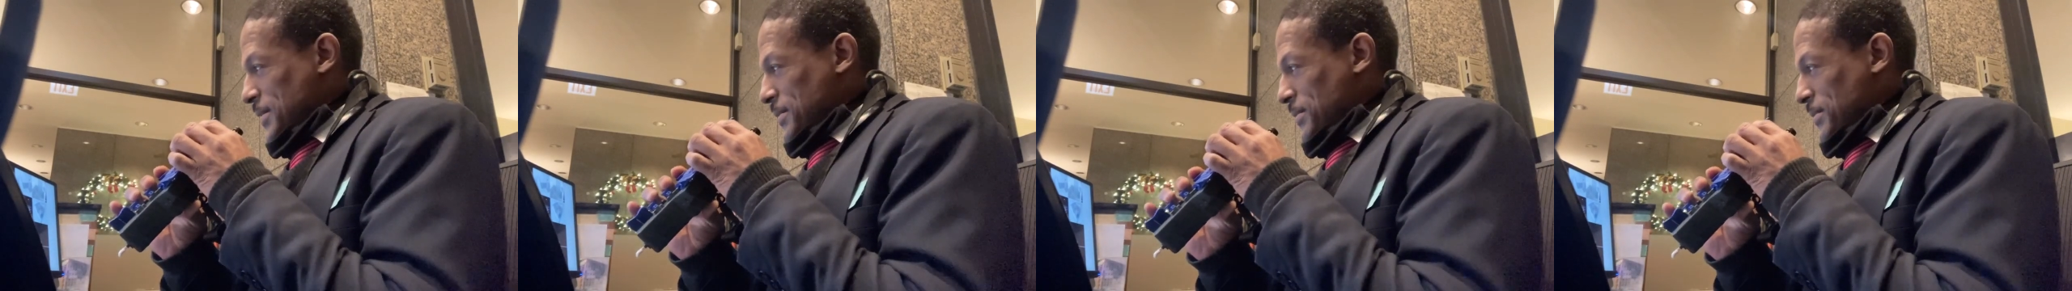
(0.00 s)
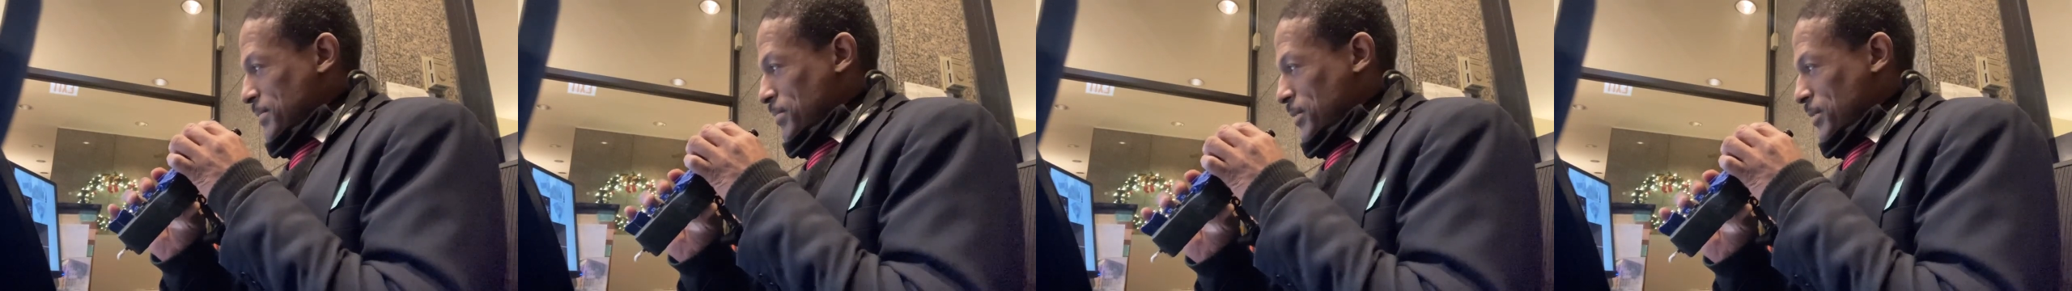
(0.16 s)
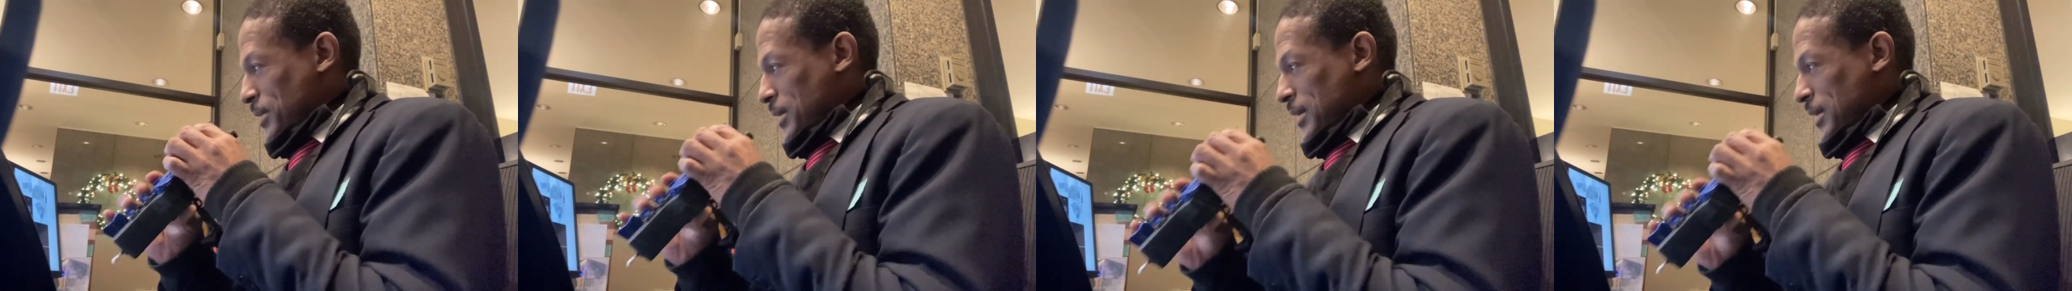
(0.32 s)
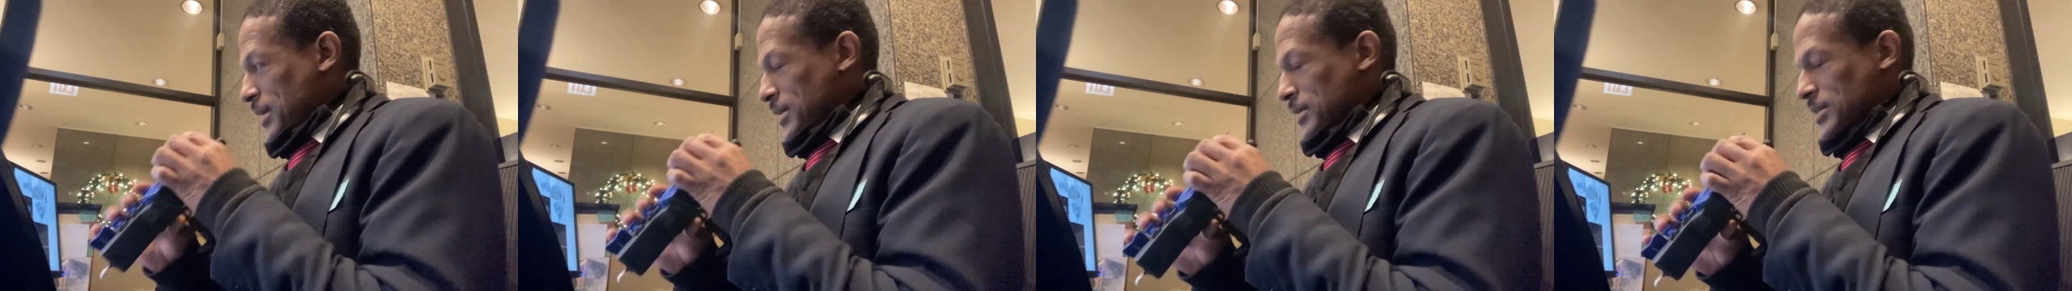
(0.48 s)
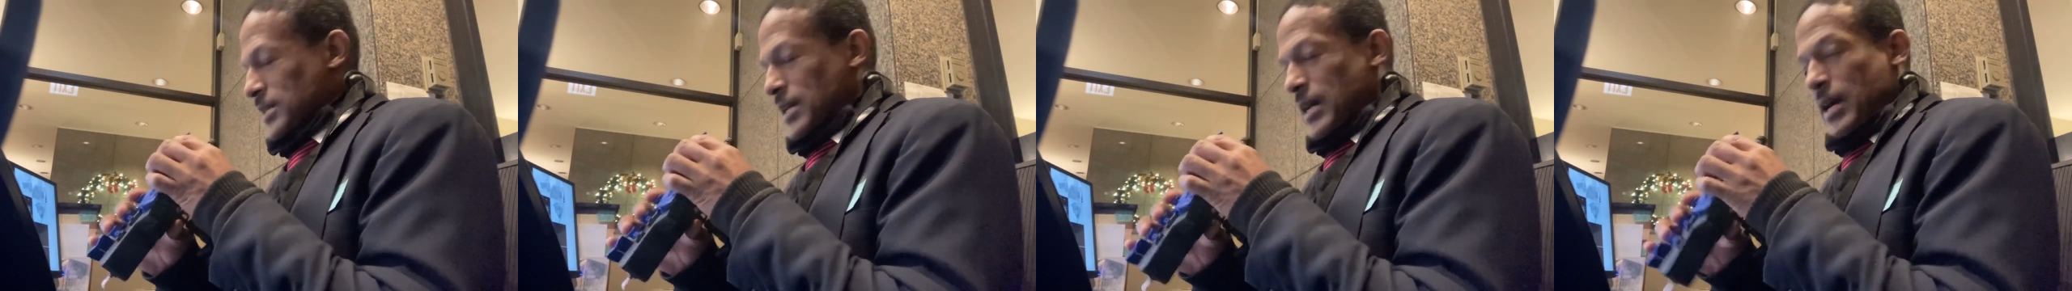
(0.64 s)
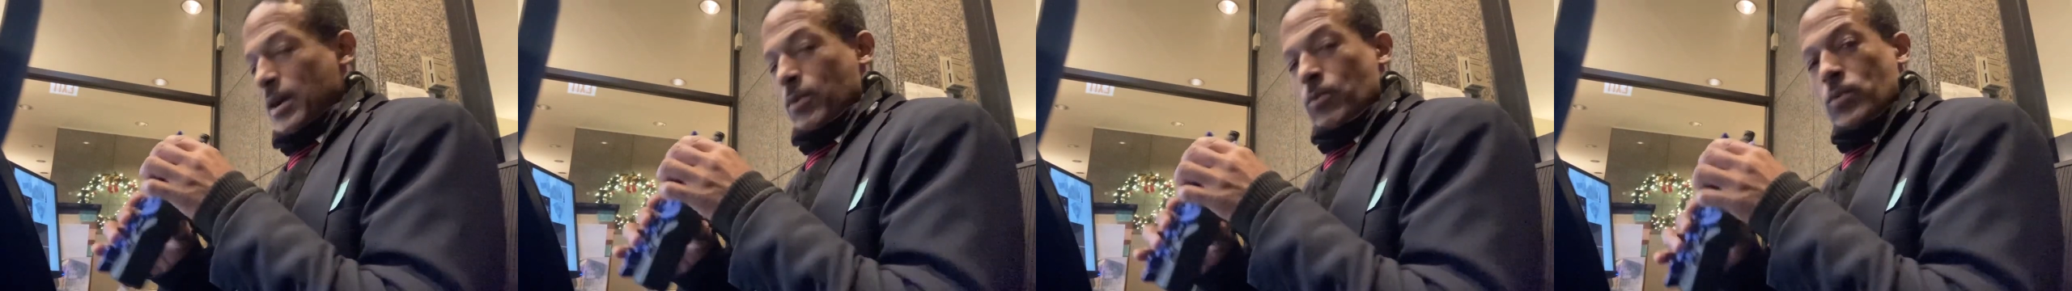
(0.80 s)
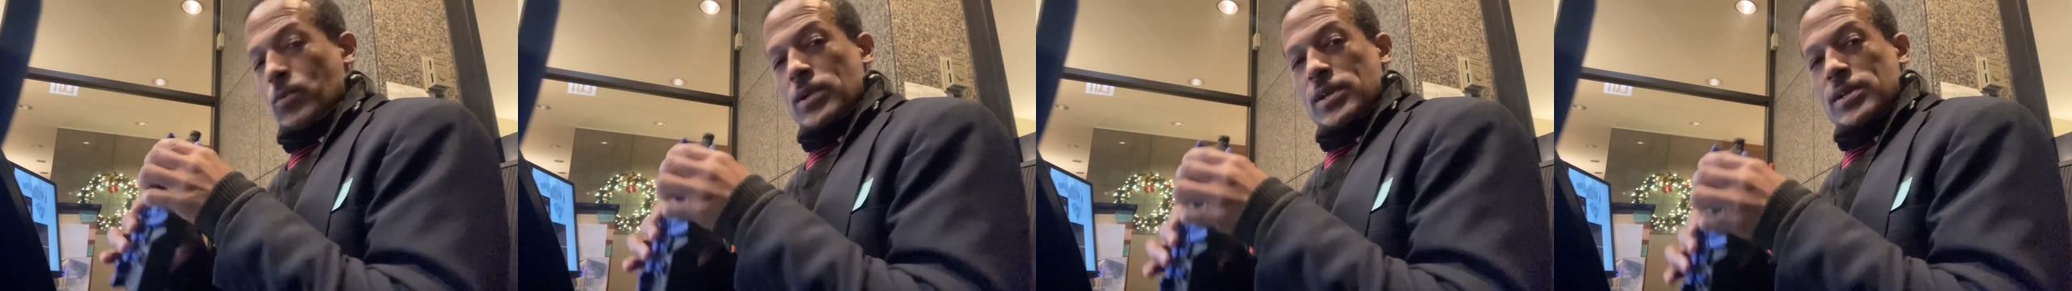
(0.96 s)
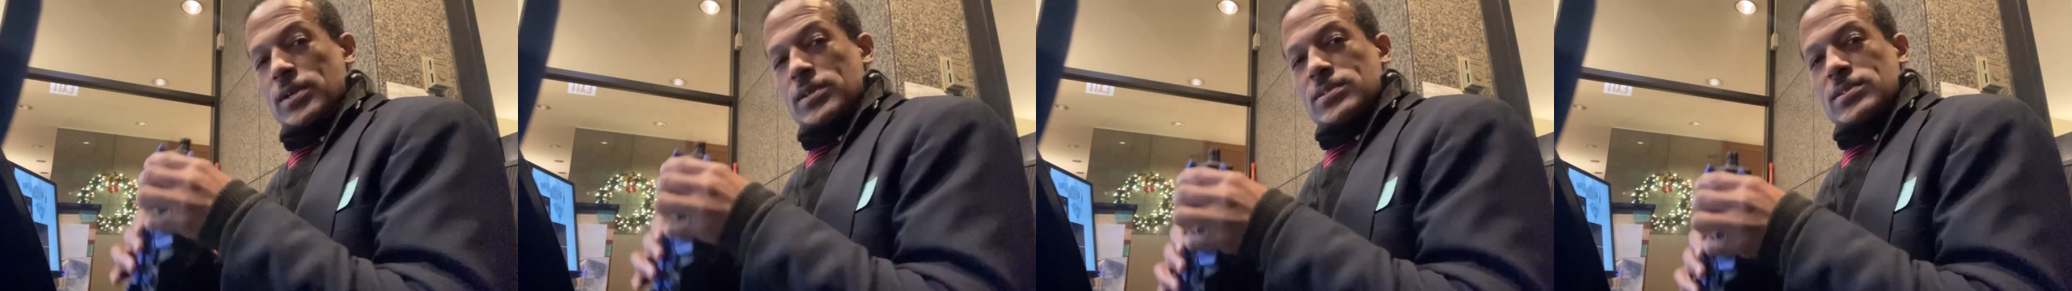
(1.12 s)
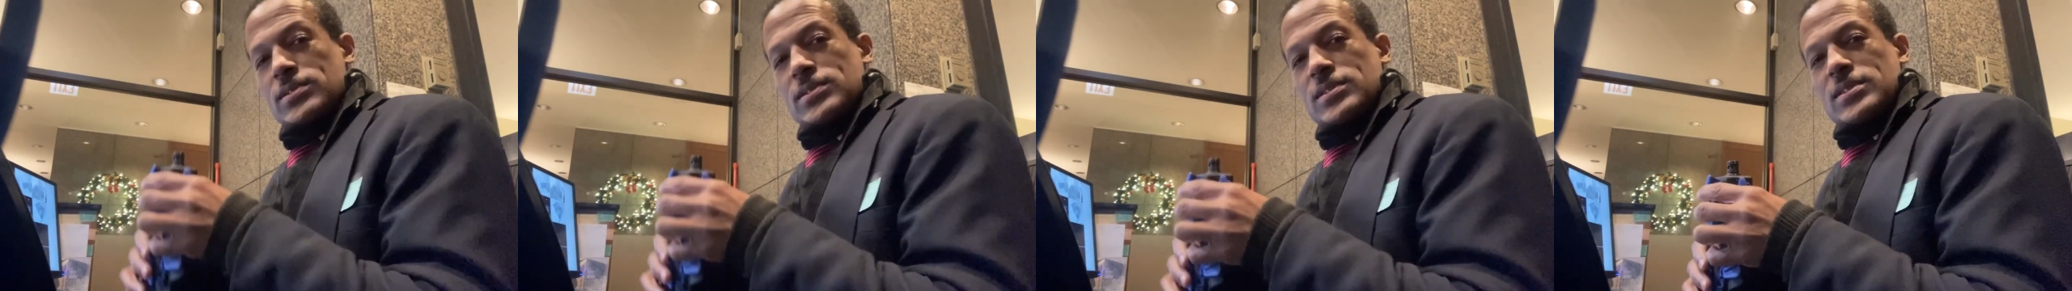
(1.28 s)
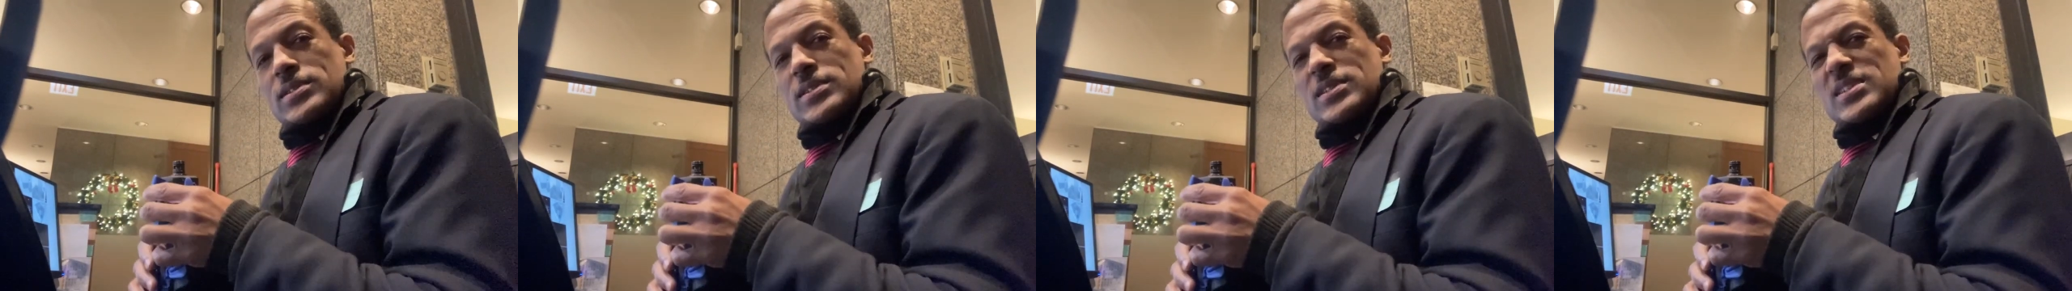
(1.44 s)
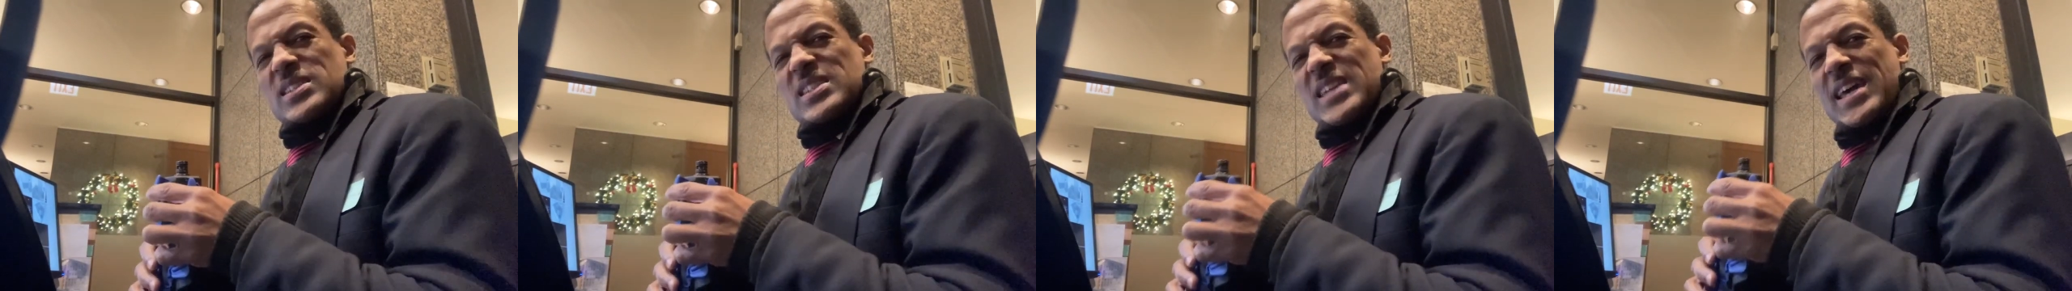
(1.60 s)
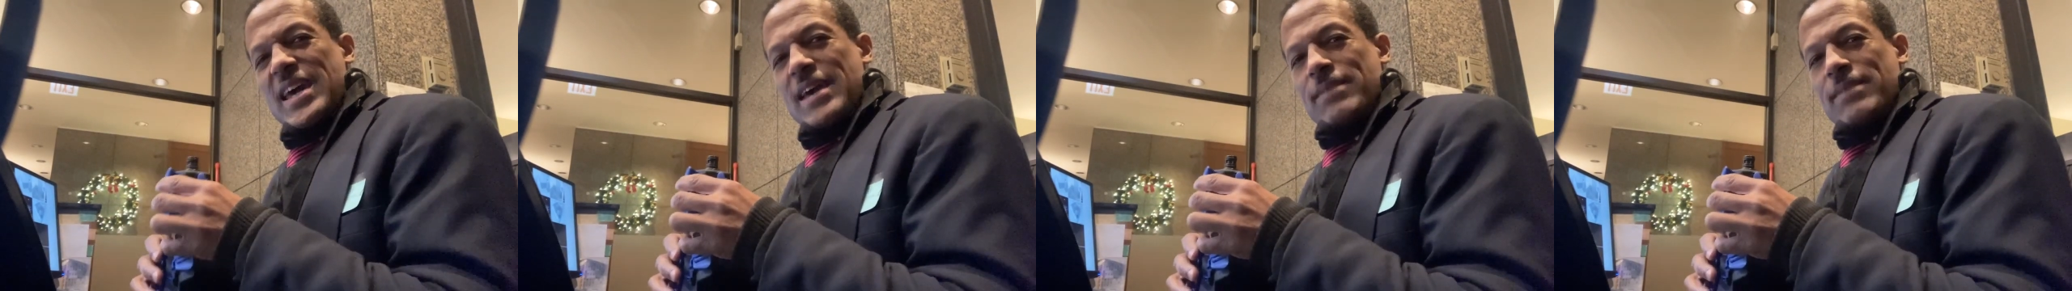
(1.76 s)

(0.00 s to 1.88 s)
but I wanted to